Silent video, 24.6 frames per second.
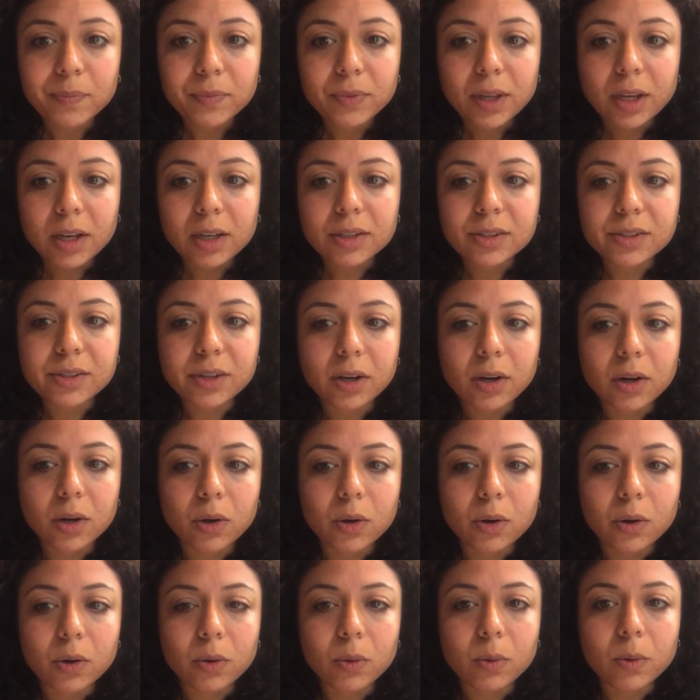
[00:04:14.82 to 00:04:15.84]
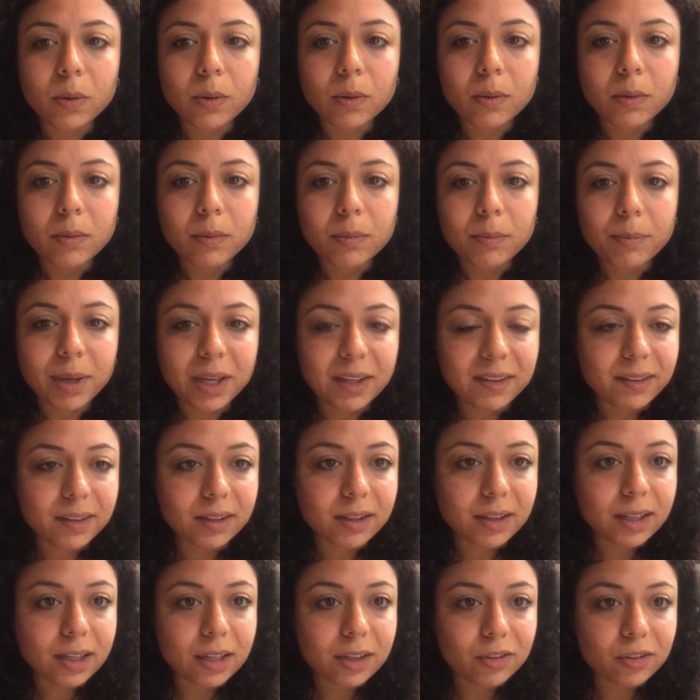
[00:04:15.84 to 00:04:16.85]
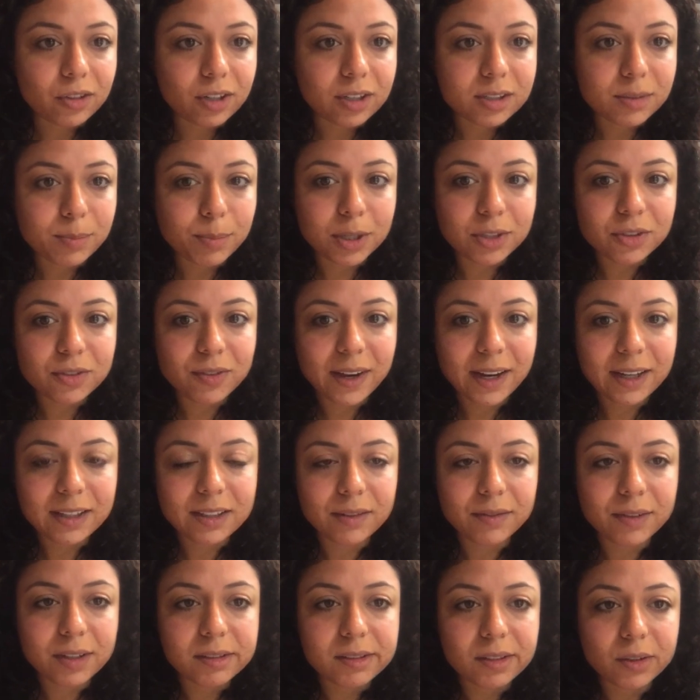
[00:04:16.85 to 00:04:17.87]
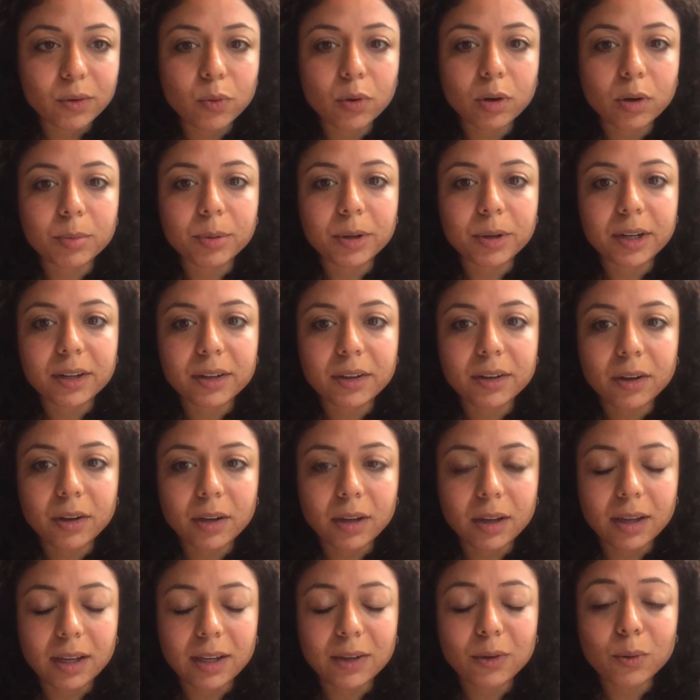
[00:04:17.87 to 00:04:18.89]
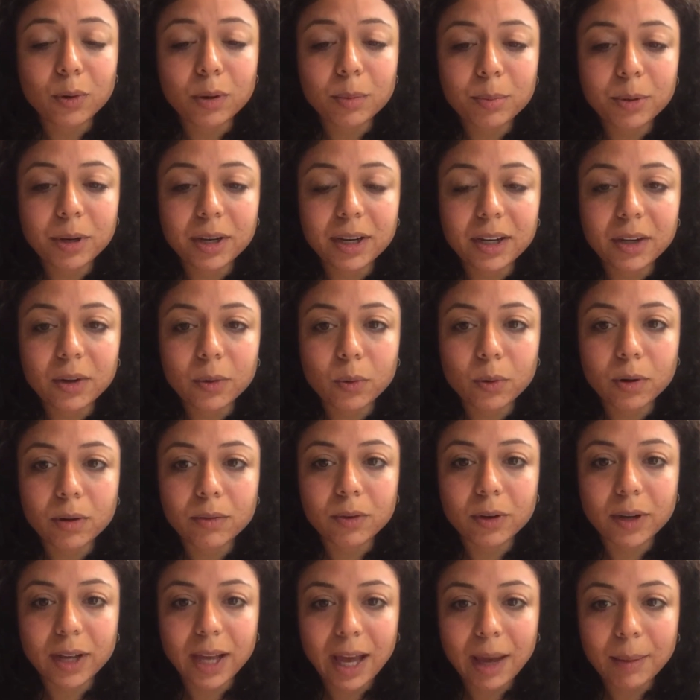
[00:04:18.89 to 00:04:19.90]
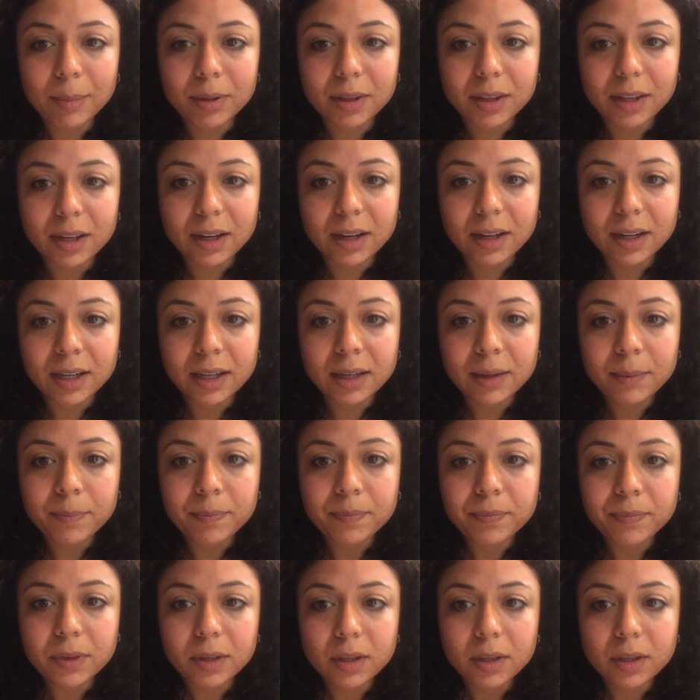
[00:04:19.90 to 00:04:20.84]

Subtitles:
So basically, she does a bunch of activities incorporating core vocabulary.